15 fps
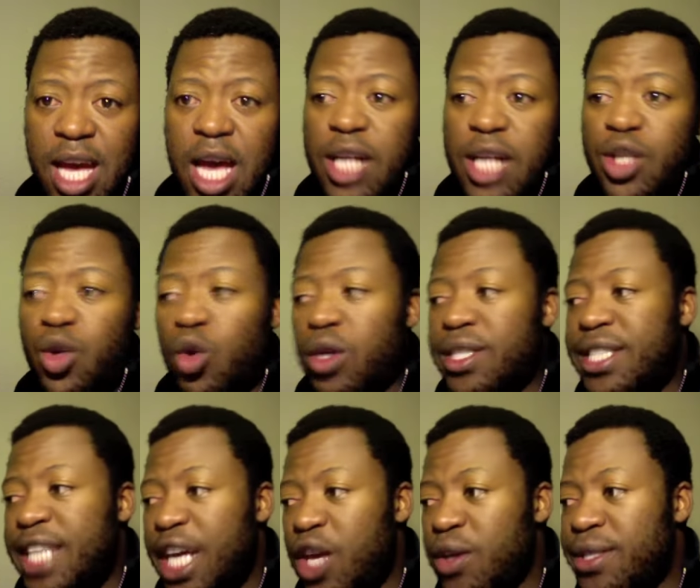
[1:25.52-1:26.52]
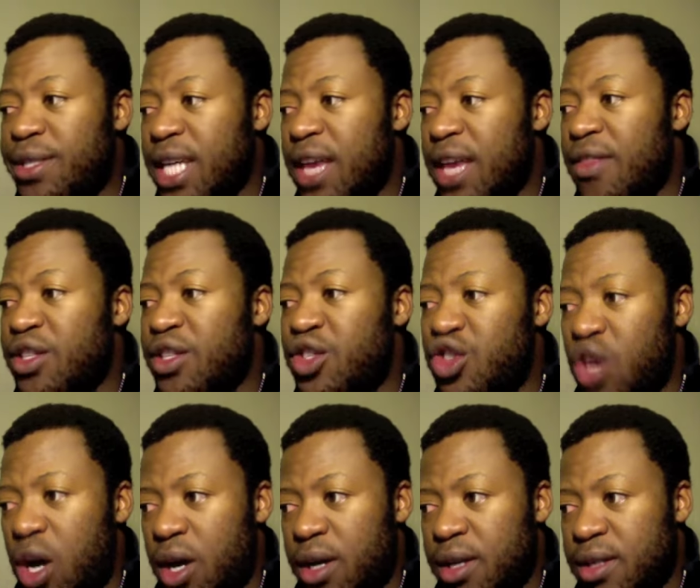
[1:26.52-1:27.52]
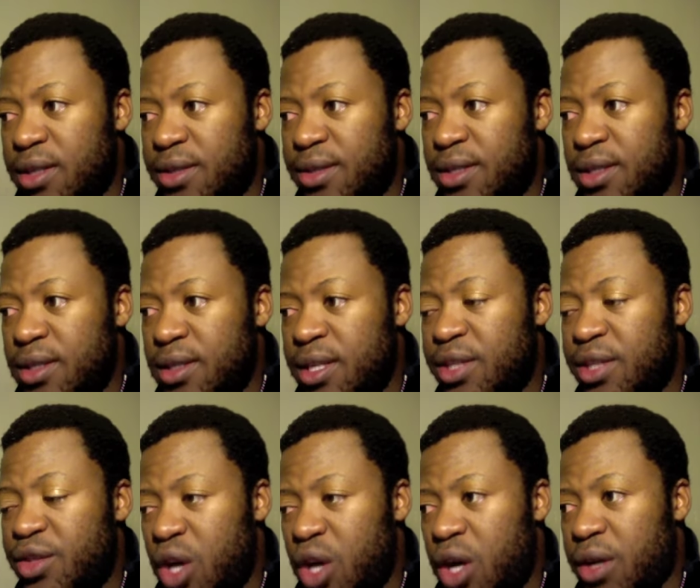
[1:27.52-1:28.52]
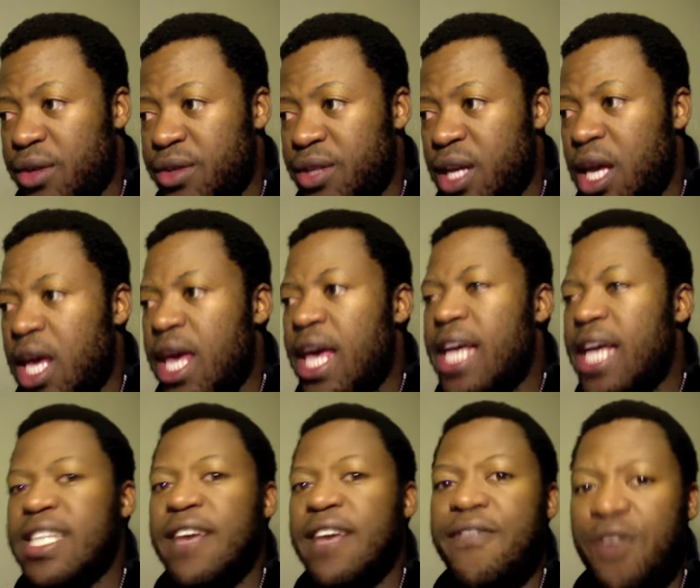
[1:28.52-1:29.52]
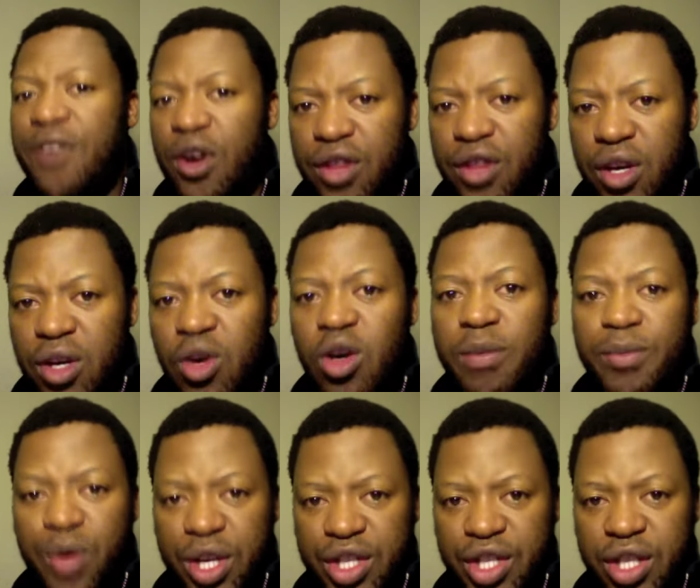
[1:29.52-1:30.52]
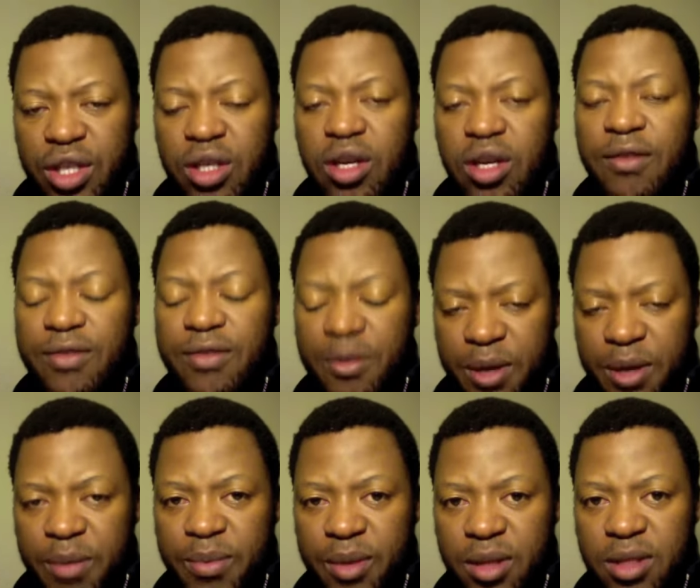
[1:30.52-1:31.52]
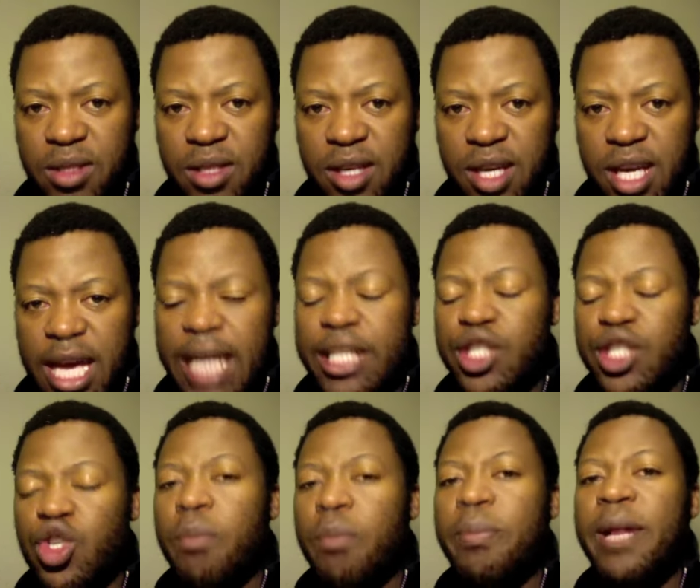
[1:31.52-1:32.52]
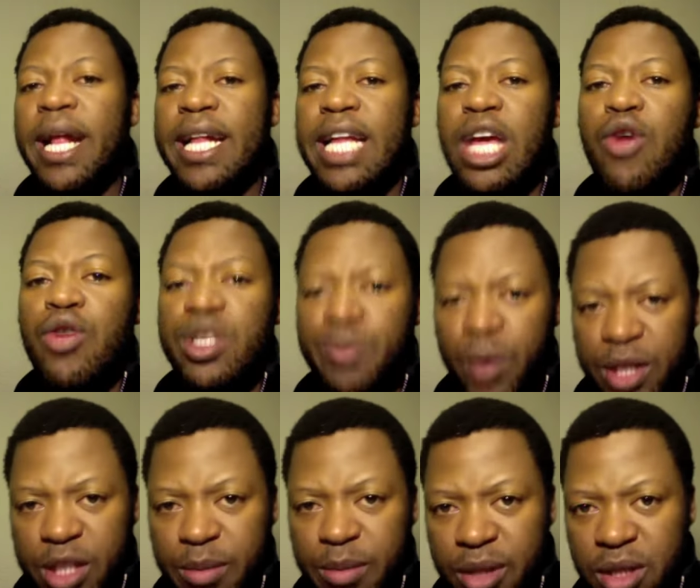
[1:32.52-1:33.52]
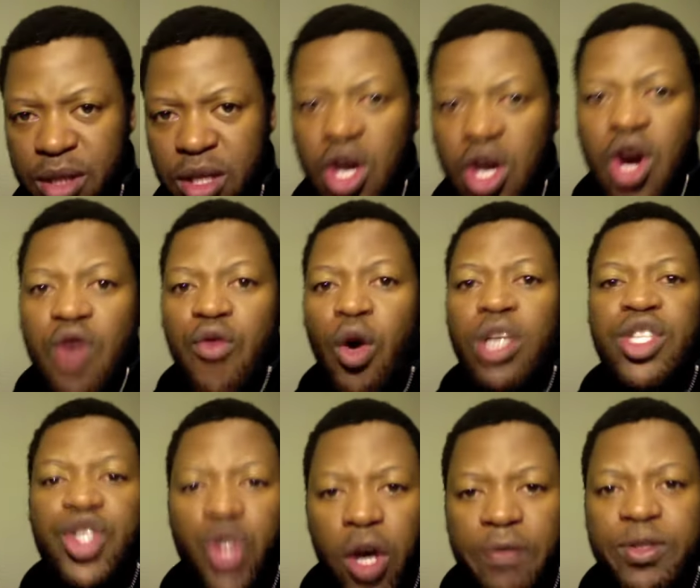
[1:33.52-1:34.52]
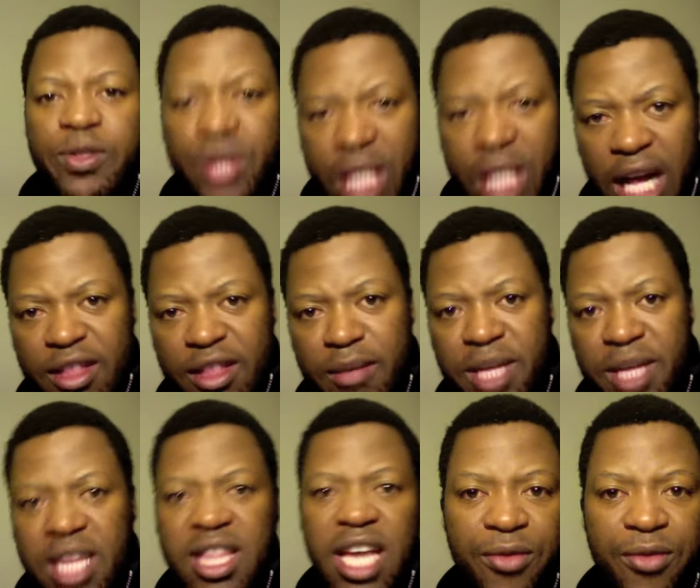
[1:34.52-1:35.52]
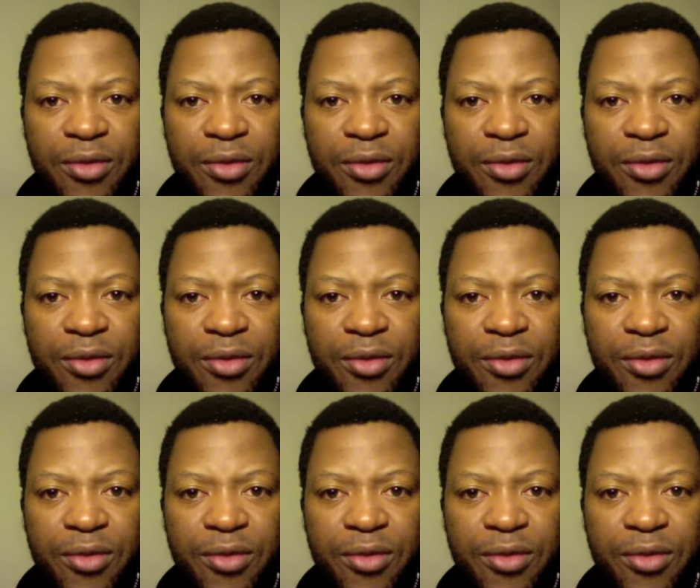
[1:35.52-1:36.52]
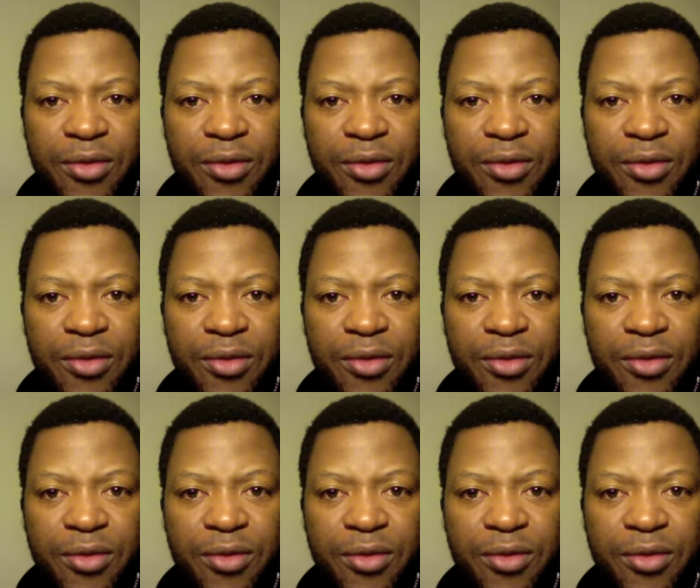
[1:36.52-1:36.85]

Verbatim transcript: To continue singing the songs, these songs, is a further oppression of the people. It is completely irresponsible, for it serves to tell them that they are not yet free.